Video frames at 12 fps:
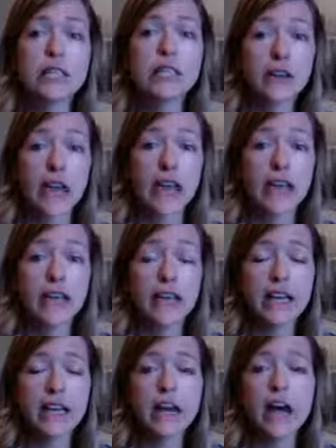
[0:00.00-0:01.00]
okay?
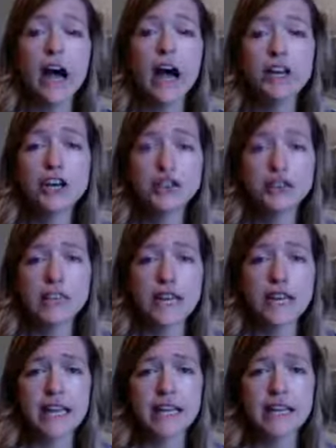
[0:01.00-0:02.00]

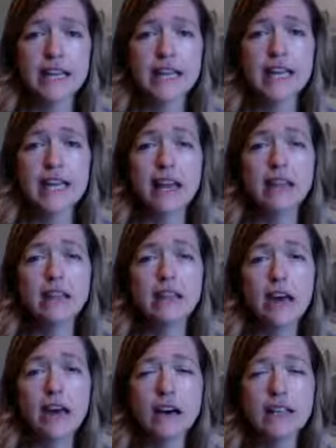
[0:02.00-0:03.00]
Understand that
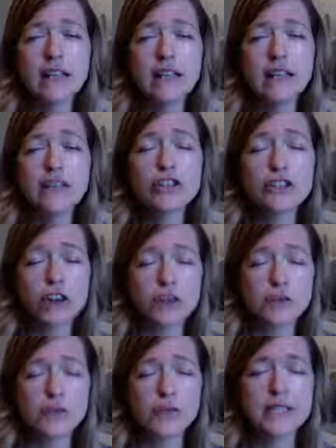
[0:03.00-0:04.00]
love starts
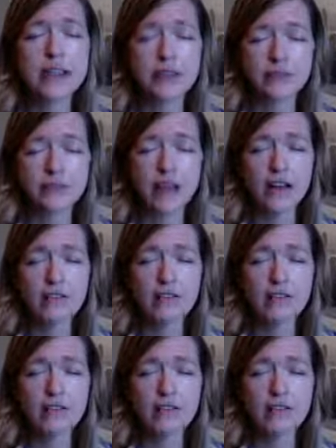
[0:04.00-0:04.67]
with self-love,